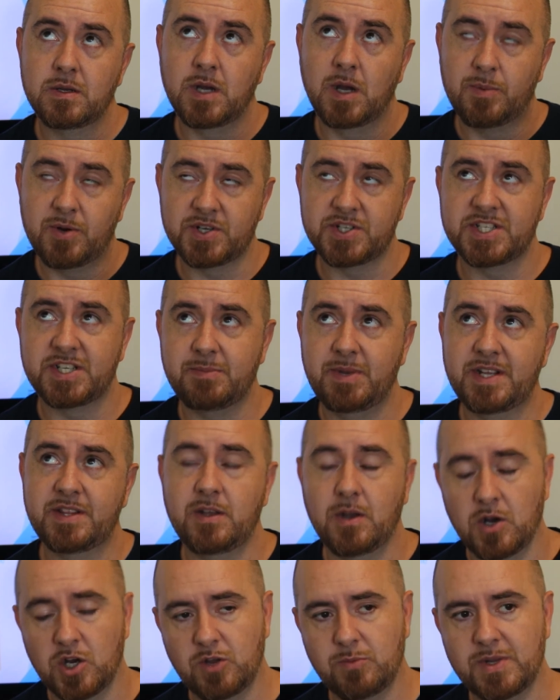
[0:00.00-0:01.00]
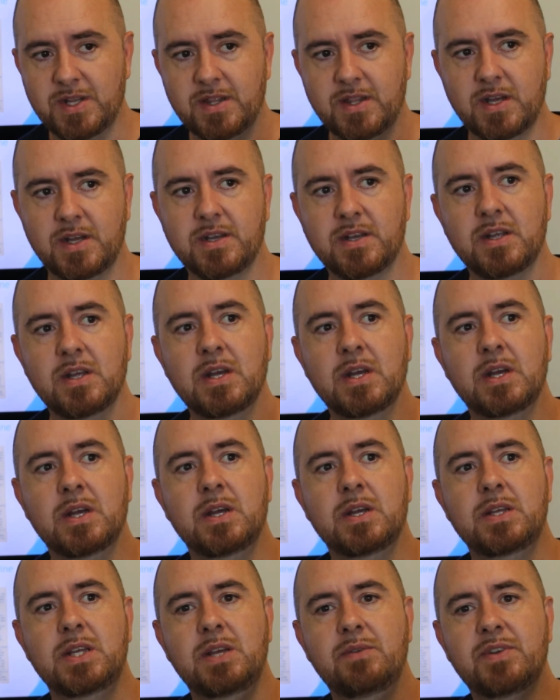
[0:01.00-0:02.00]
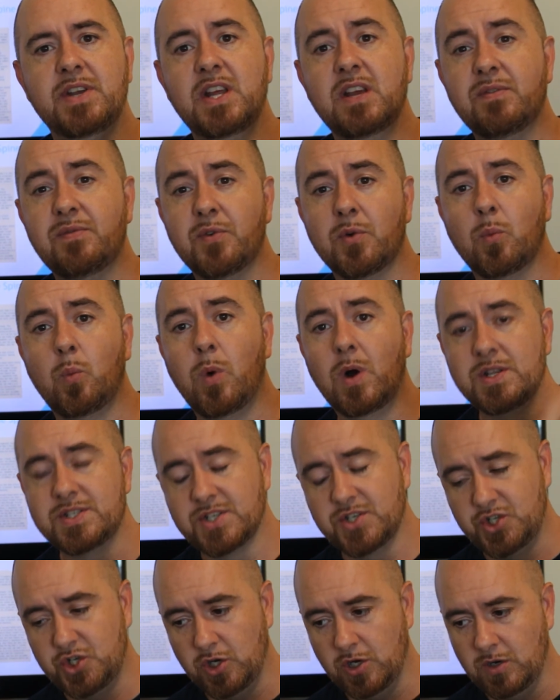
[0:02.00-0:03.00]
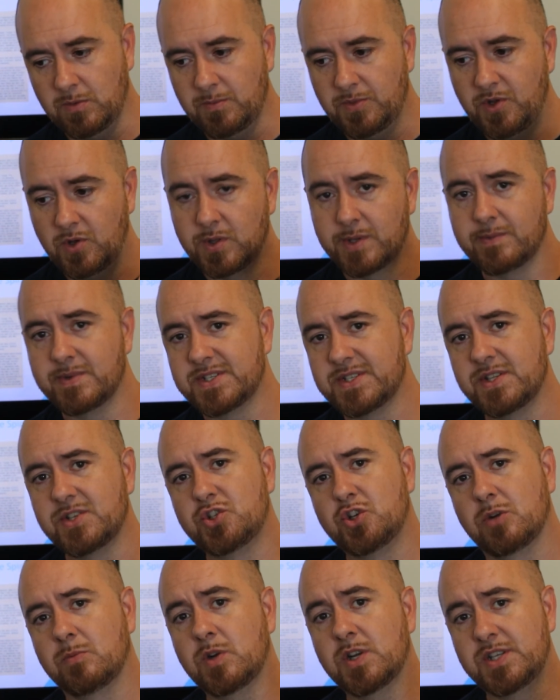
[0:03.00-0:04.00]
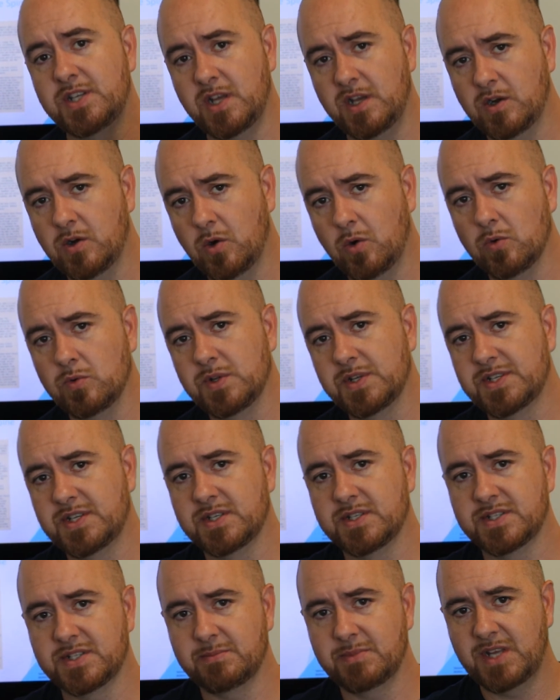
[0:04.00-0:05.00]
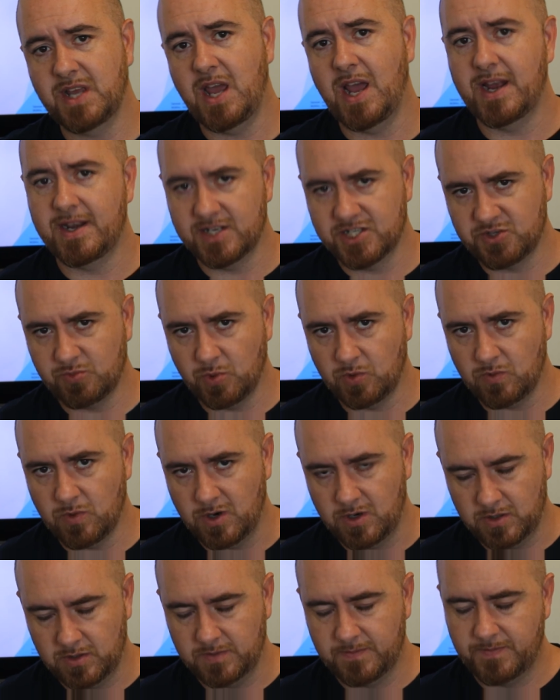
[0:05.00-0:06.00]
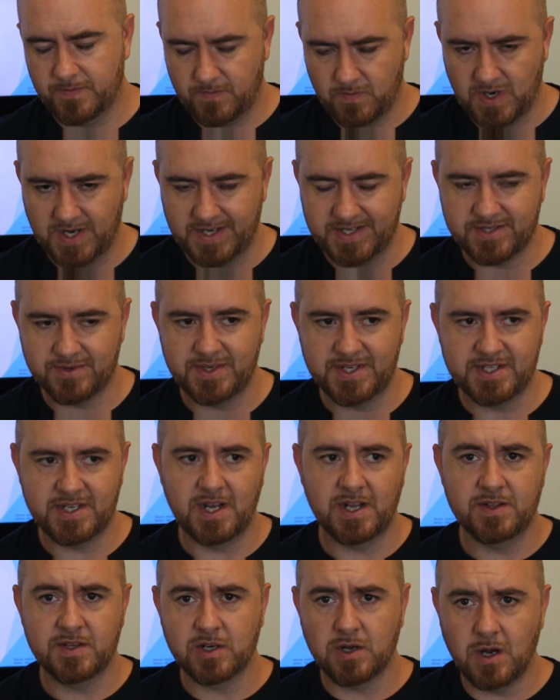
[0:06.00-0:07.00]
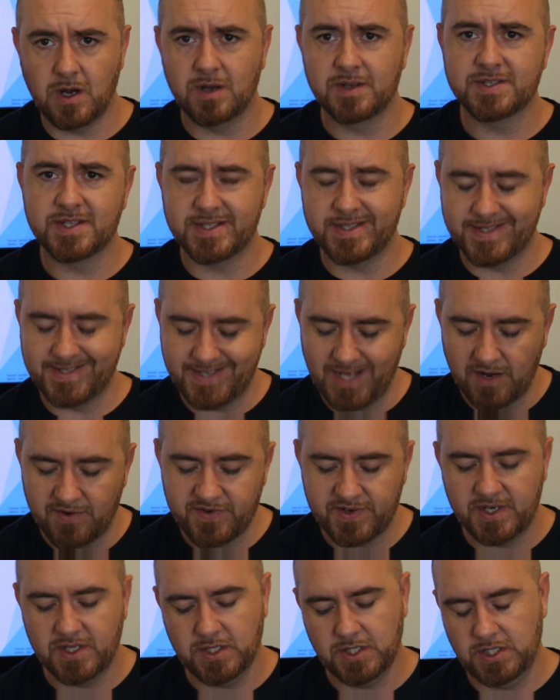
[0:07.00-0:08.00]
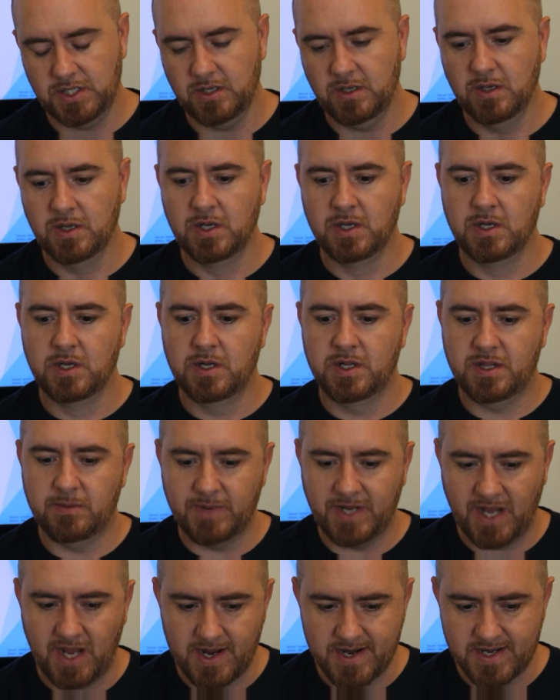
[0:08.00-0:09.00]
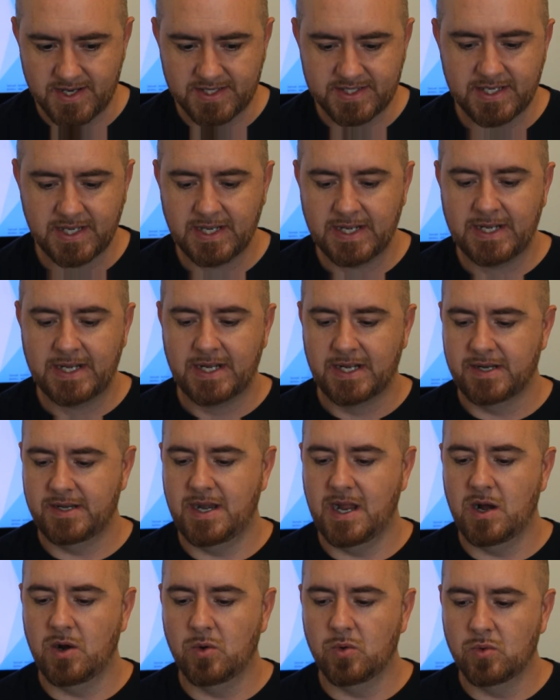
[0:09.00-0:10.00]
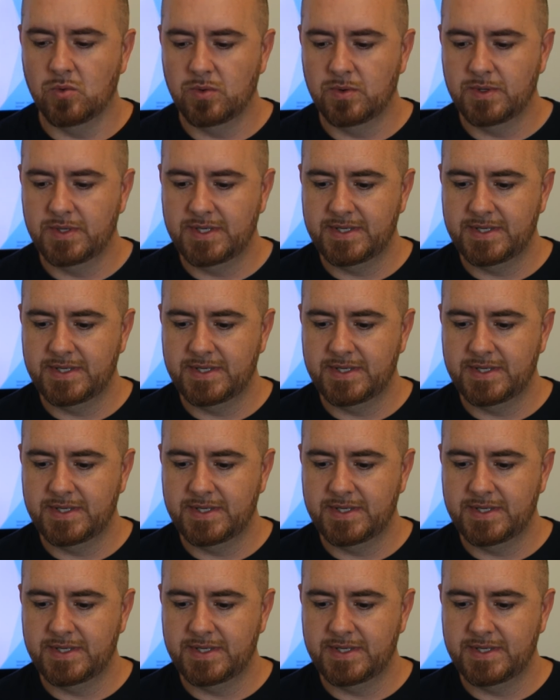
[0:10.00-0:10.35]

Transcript: a person to make the argument that even if there was a germ, the only reason the germ could take hold is because the mechanics were wrong, right? So he's saying the cause is definitely the mechanics. Now,